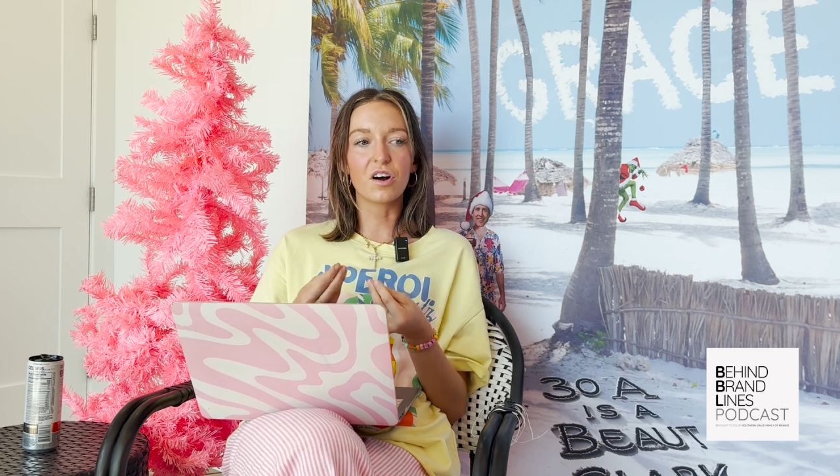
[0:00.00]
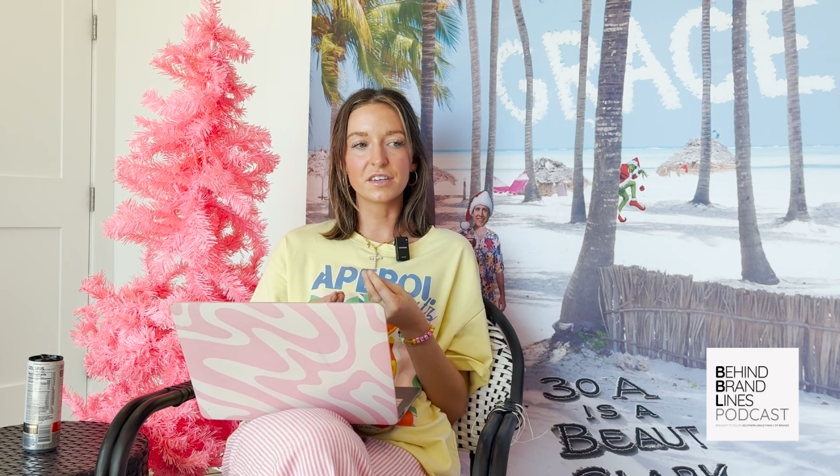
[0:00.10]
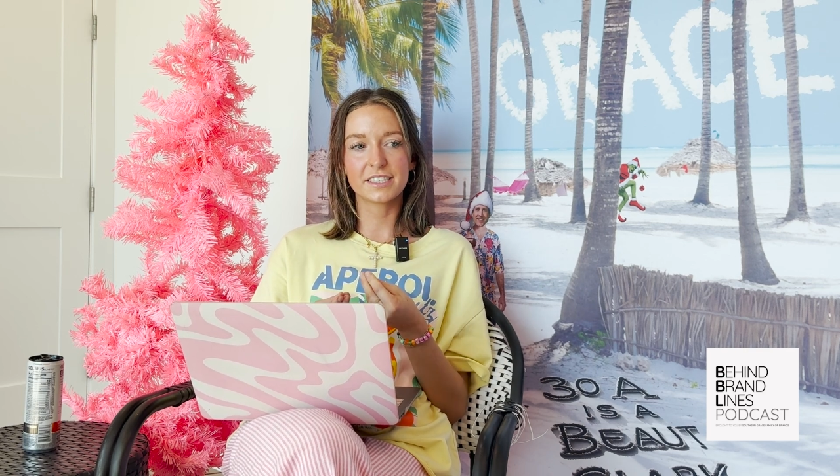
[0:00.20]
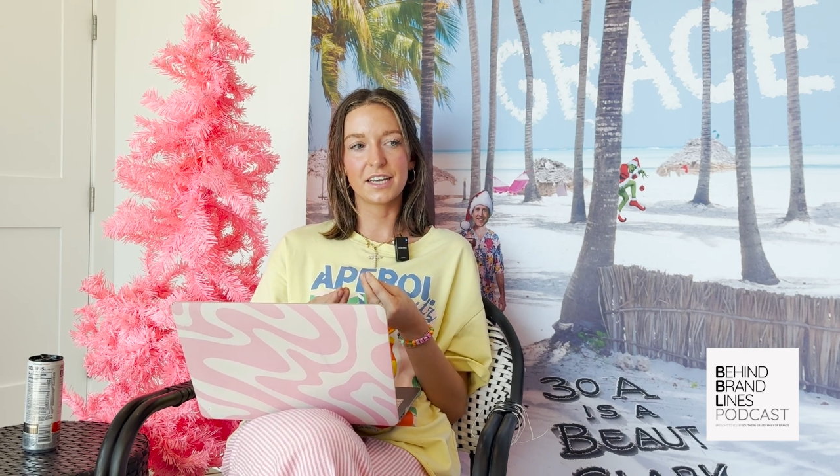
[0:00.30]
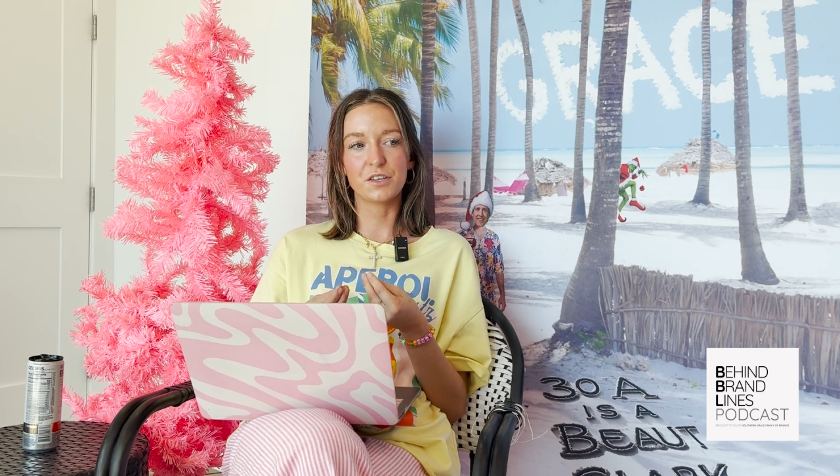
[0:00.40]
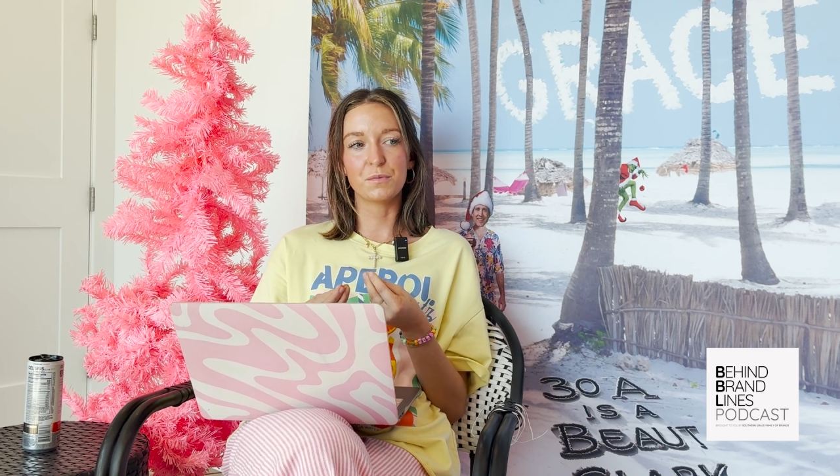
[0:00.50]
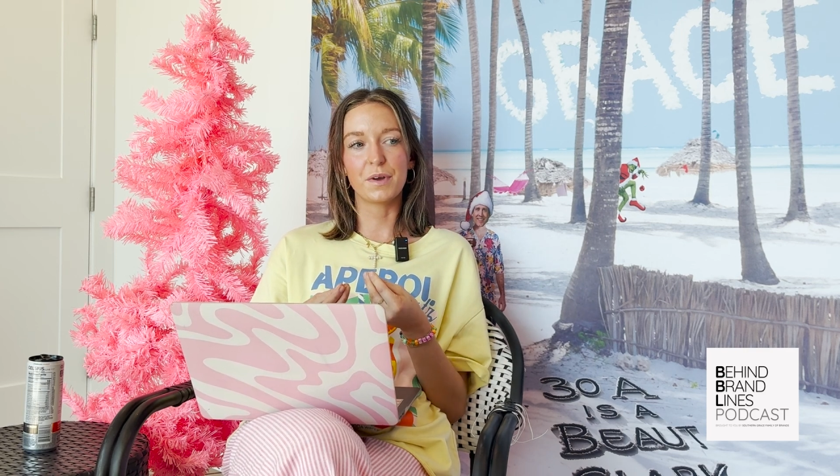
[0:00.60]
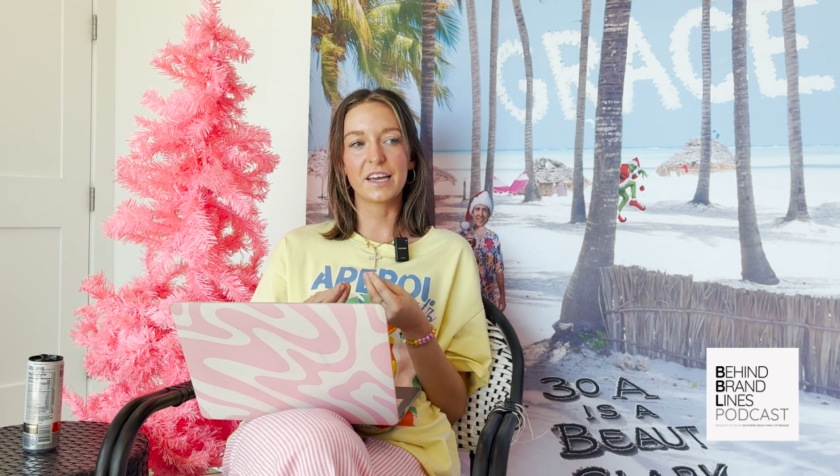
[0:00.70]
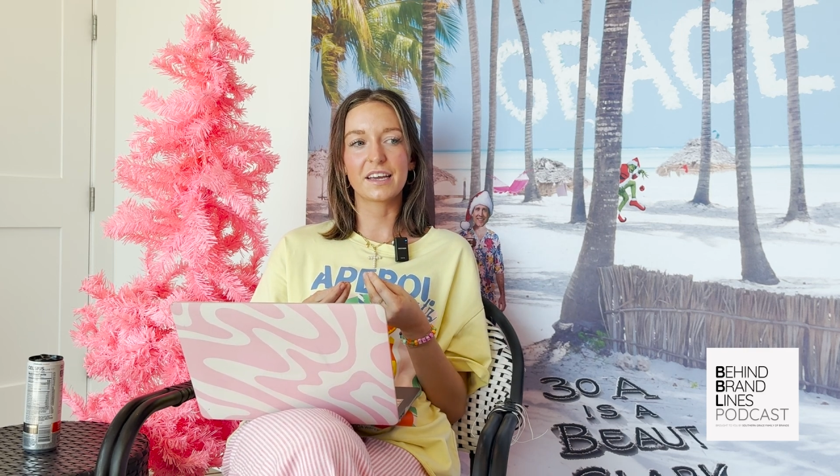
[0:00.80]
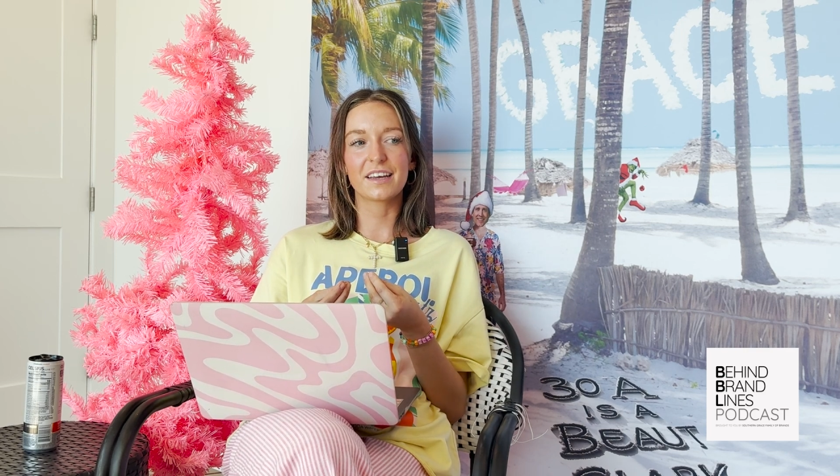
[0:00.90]
content you
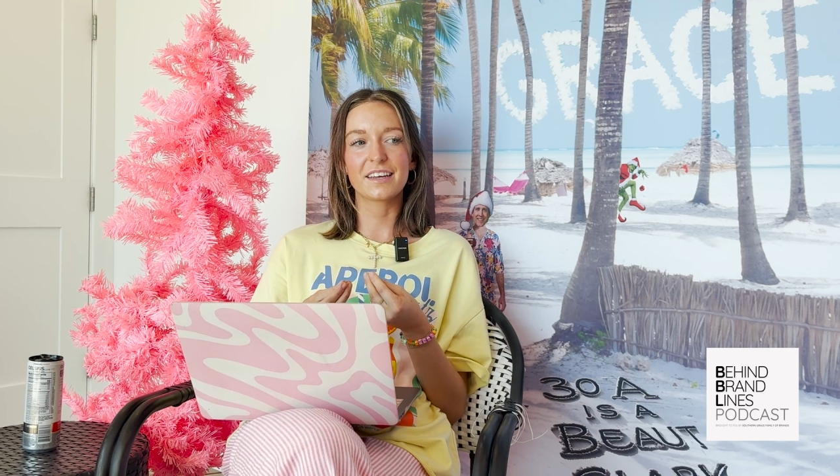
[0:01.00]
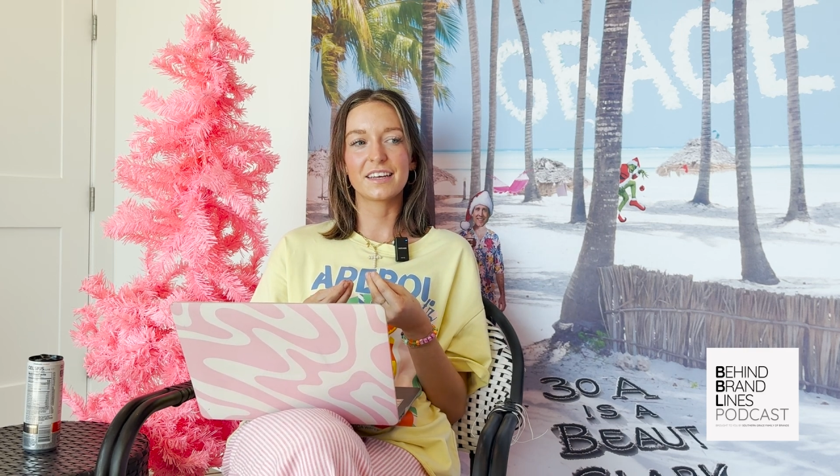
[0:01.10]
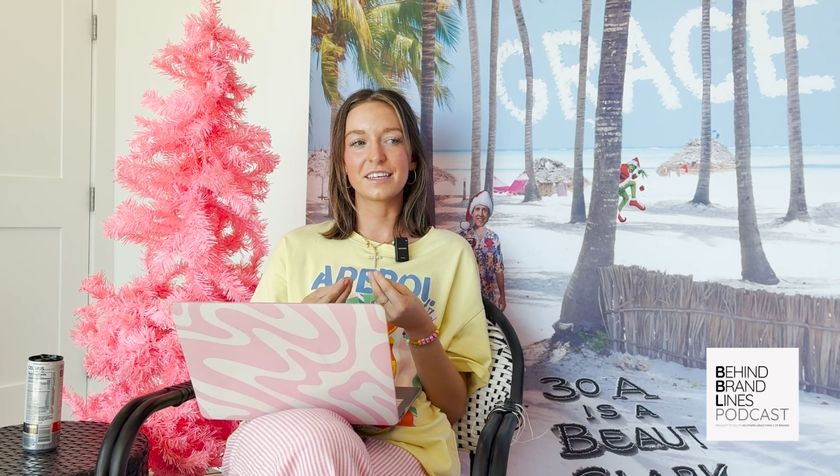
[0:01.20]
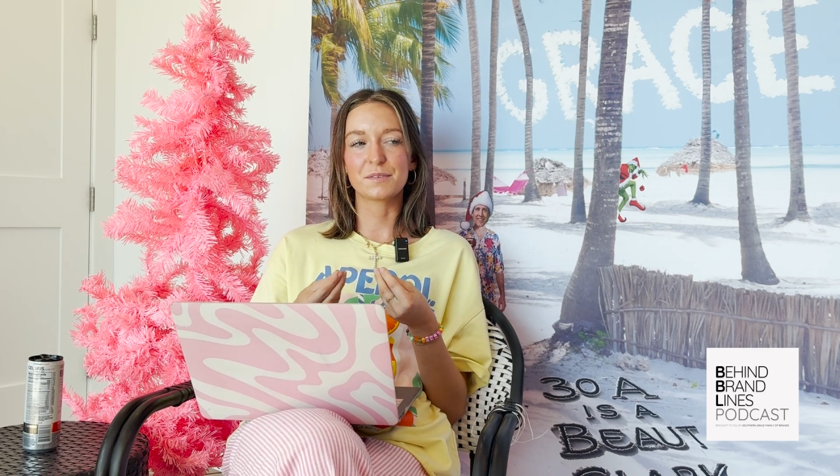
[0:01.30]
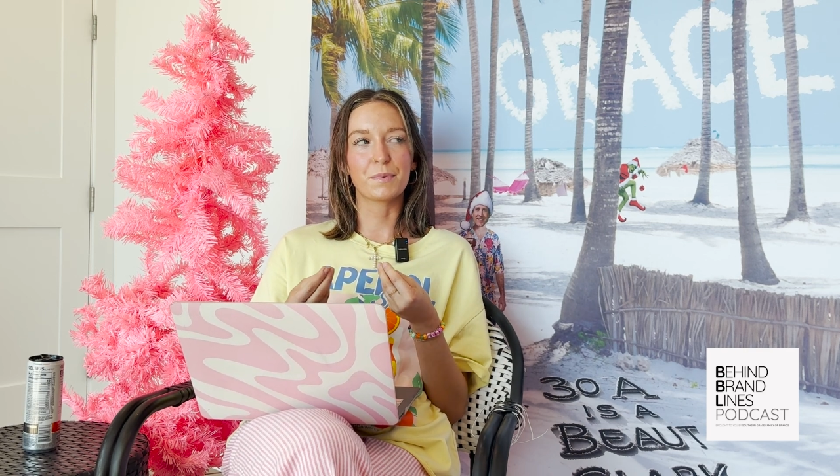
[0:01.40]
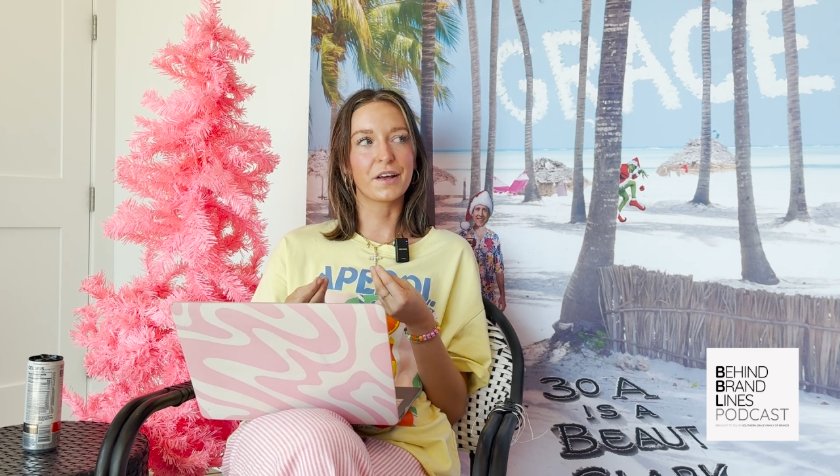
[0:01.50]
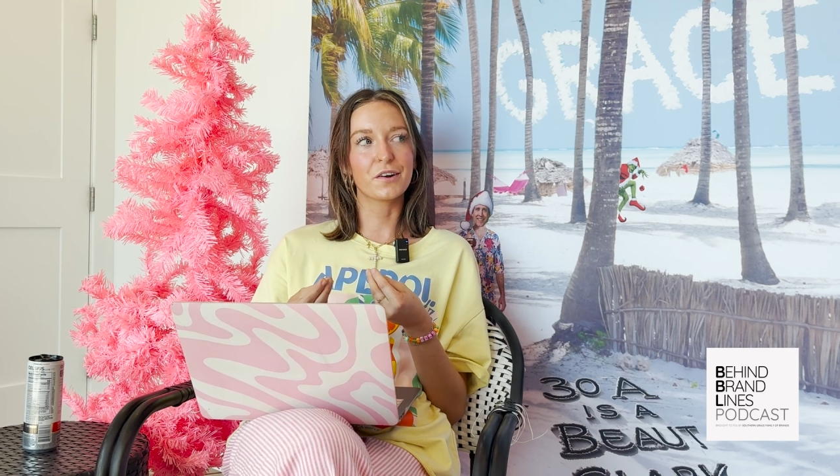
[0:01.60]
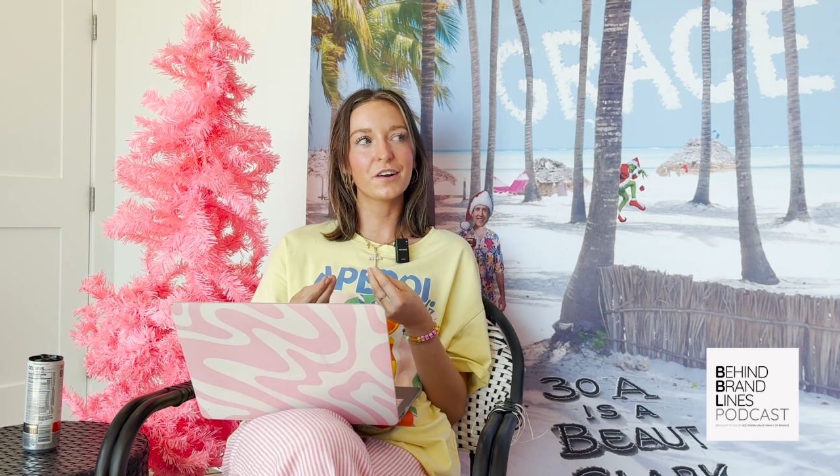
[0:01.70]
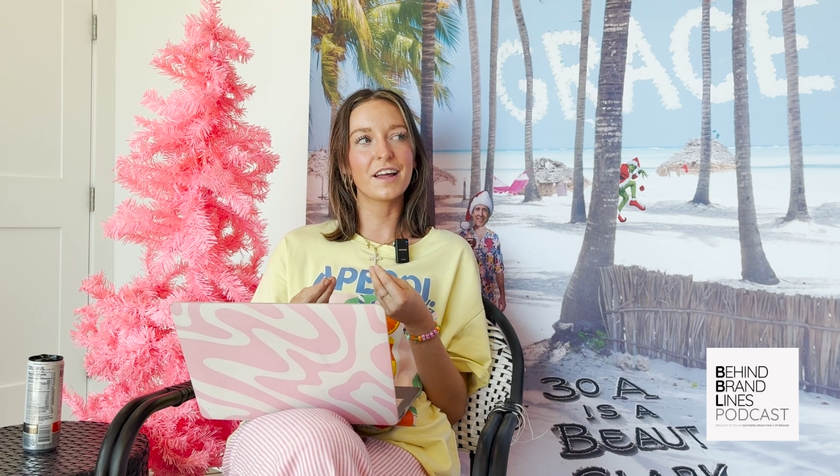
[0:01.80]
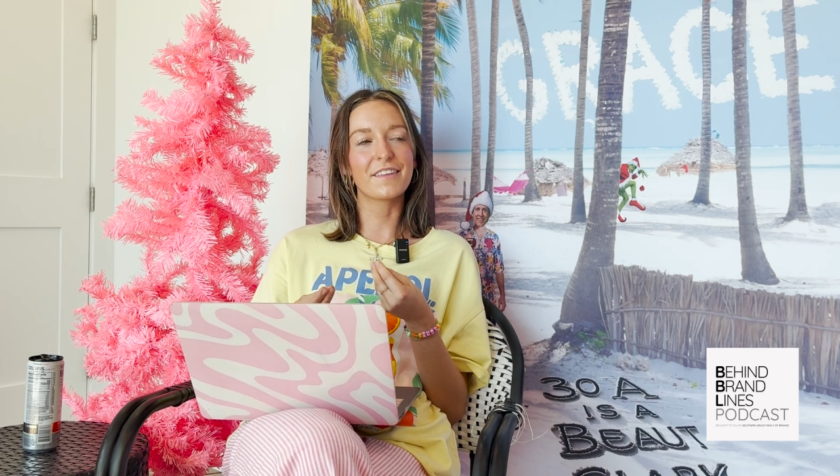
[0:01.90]
make is better,